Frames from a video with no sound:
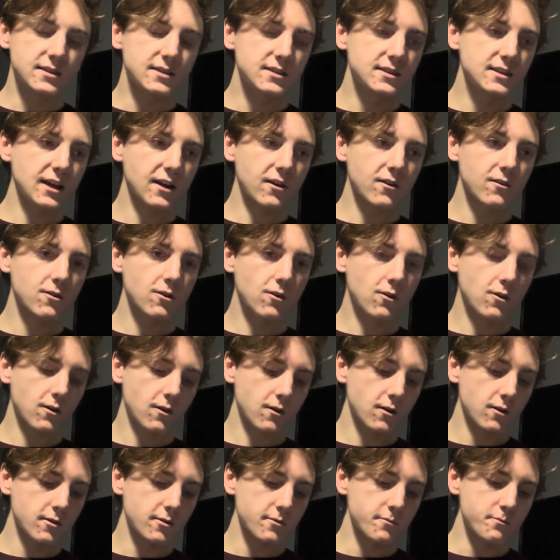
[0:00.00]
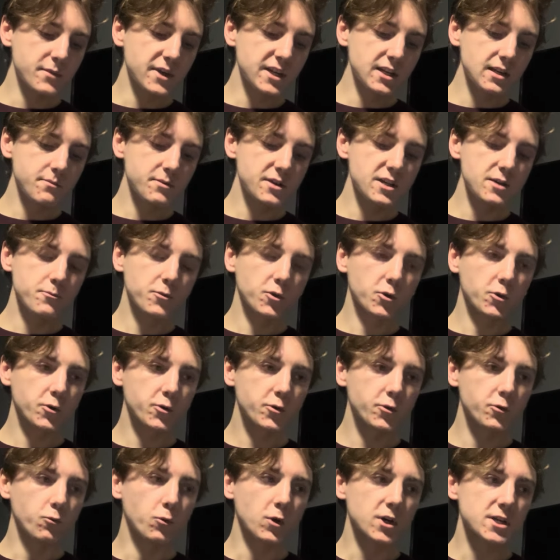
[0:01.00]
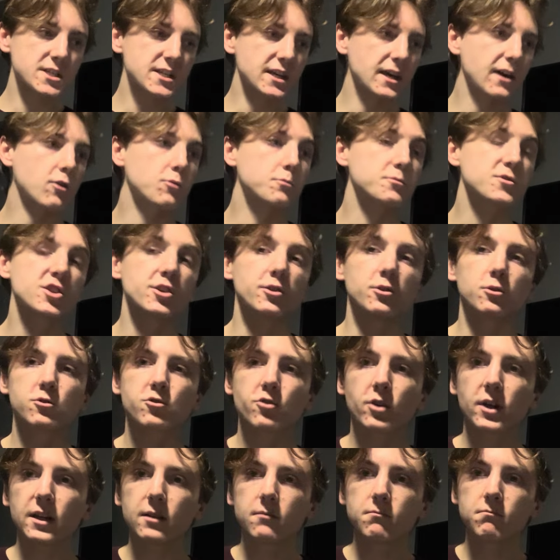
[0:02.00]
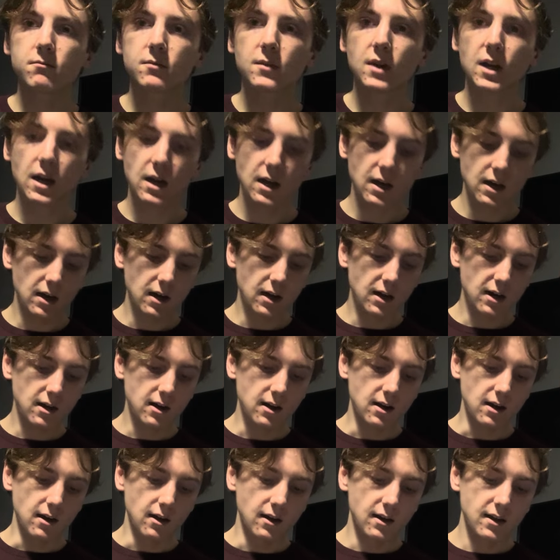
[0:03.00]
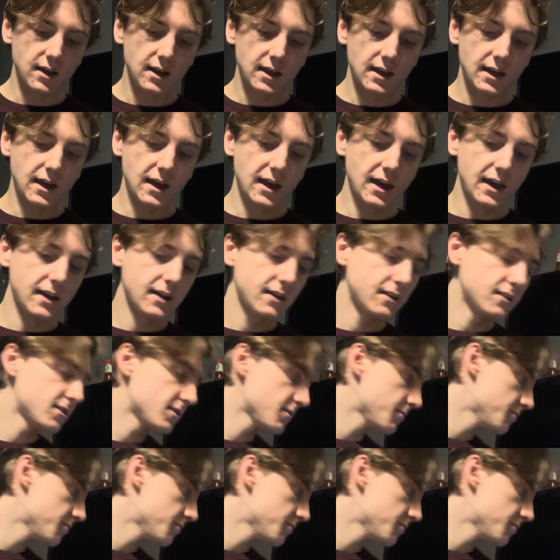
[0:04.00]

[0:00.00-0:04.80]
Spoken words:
there are many people who want to help children, and